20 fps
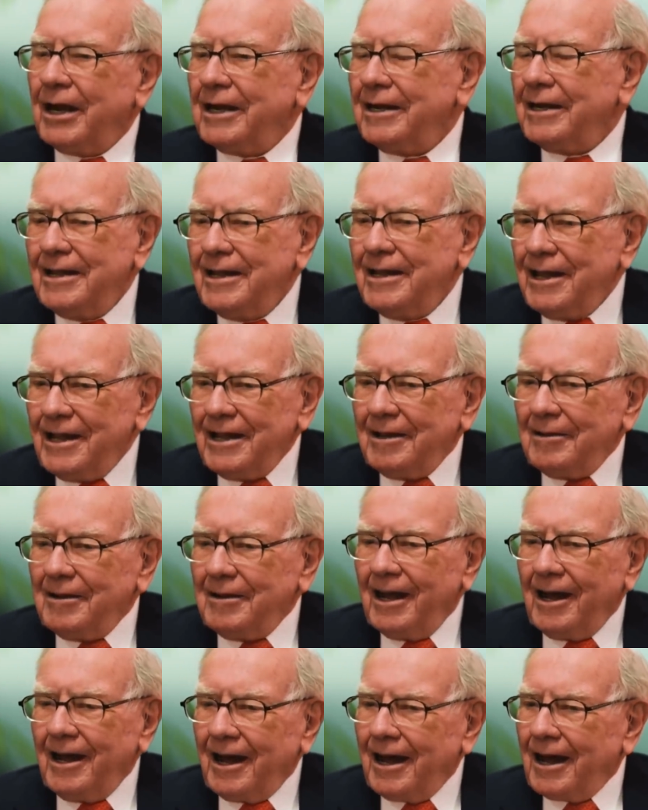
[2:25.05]
But
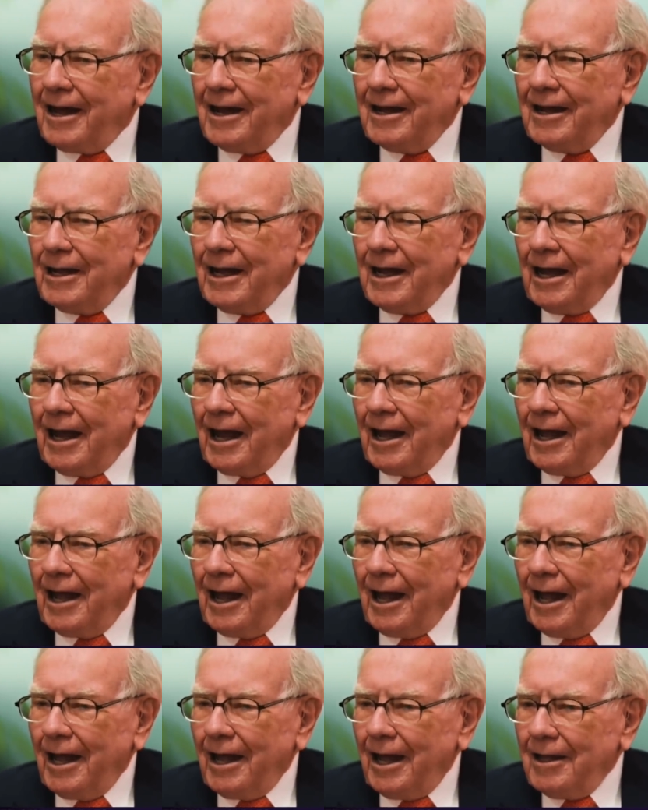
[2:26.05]

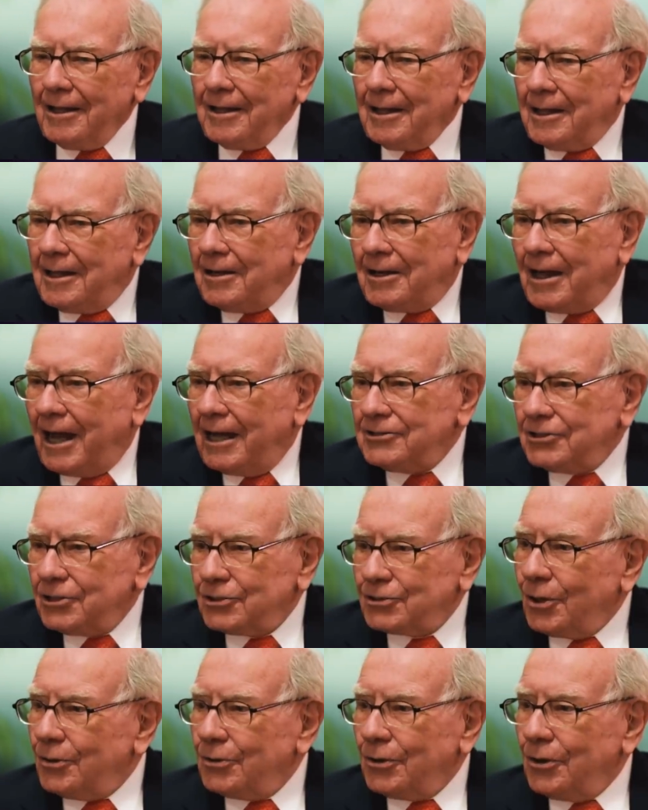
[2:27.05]
and I
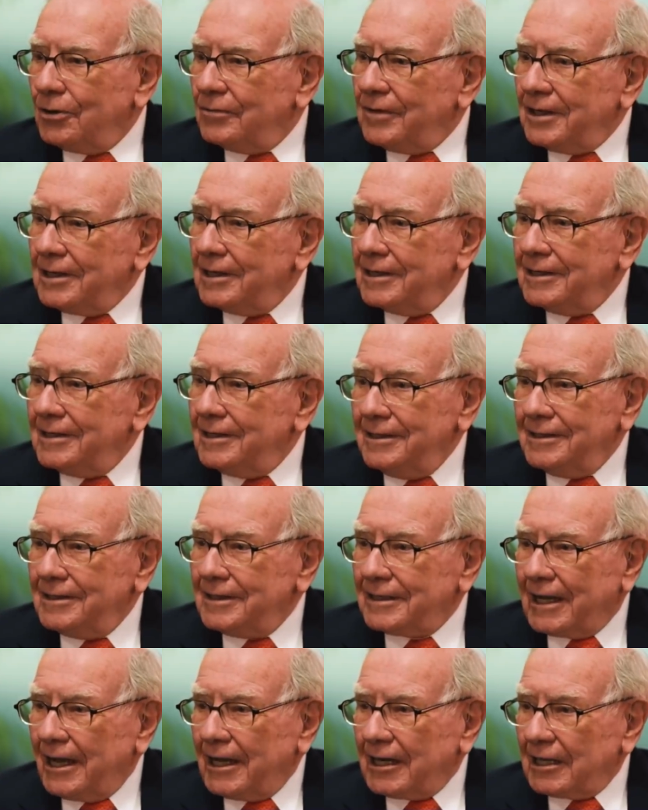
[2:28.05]
just don't know of any
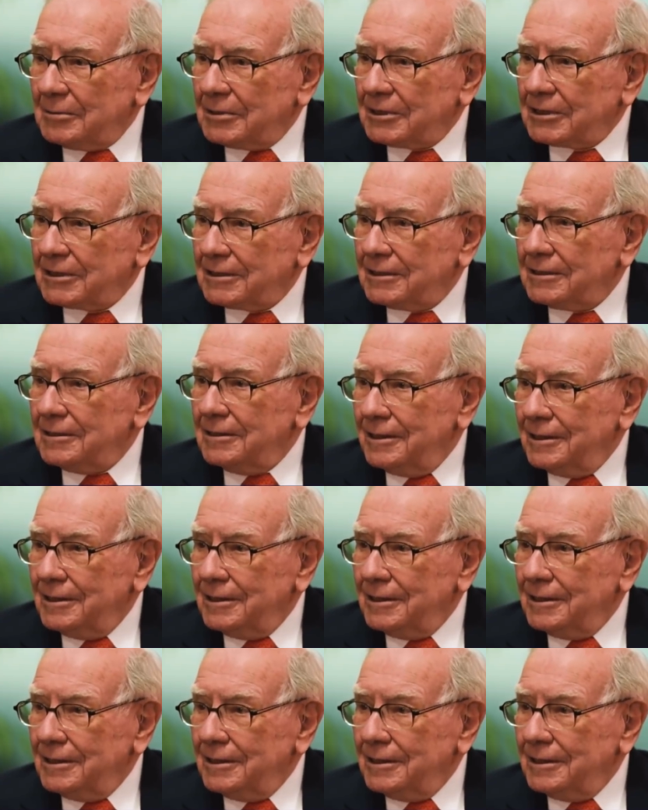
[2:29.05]
economist